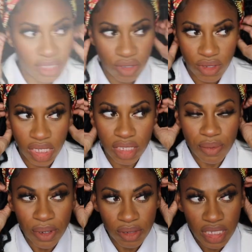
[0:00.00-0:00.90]
do think the
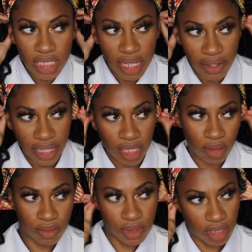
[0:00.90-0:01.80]
ponytail
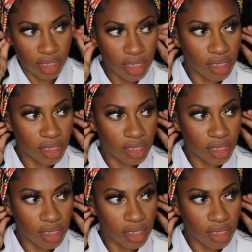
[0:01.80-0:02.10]
helps.